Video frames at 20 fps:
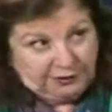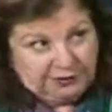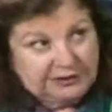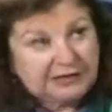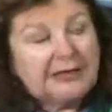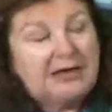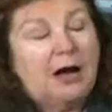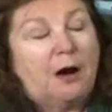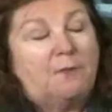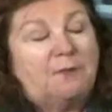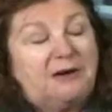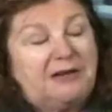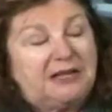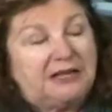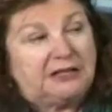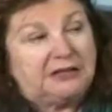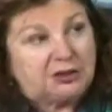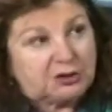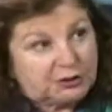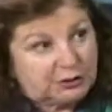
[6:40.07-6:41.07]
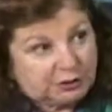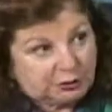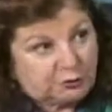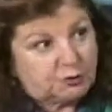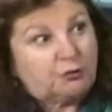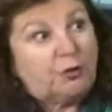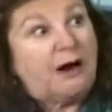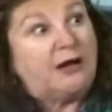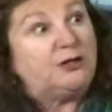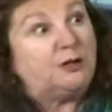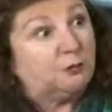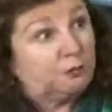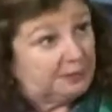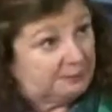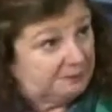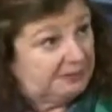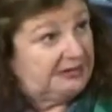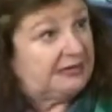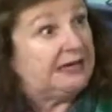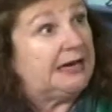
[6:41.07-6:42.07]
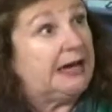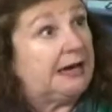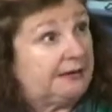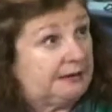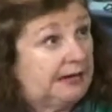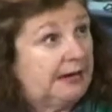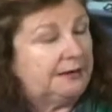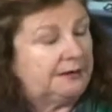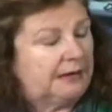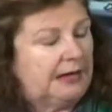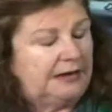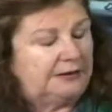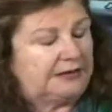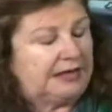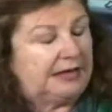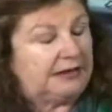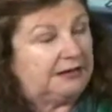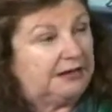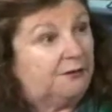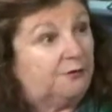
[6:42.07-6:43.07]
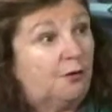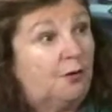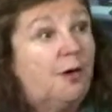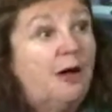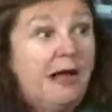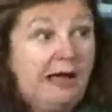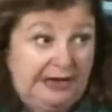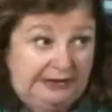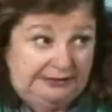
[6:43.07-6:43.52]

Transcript: you need help in English, they're trying to remediate at, at that level.